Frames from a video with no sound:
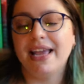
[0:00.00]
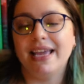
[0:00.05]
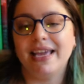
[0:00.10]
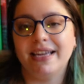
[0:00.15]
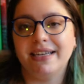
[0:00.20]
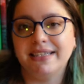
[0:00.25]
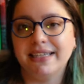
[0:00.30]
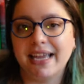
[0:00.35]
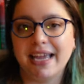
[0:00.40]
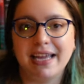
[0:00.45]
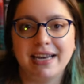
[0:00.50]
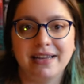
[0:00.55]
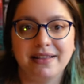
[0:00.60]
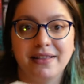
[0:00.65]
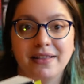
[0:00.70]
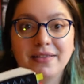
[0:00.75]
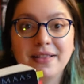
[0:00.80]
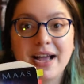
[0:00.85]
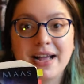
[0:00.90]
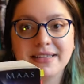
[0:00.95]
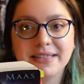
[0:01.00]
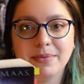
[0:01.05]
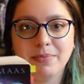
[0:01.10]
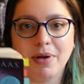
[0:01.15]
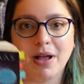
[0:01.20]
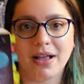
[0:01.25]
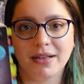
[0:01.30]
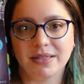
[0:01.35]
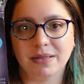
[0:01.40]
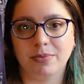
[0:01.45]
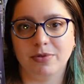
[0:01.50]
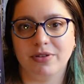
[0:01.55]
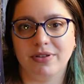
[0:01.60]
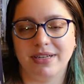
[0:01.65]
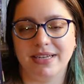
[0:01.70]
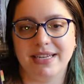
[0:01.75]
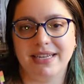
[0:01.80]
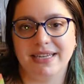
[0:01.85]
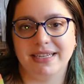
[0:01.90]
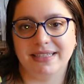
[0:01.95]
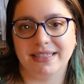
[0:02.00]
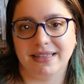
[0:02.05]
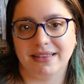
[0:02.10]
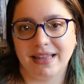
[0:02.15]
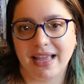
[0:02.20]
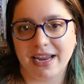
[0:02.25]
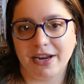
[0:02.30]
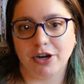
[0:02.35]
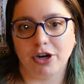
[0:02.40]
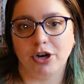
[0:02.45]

indicating that that's impossible and he doesn't like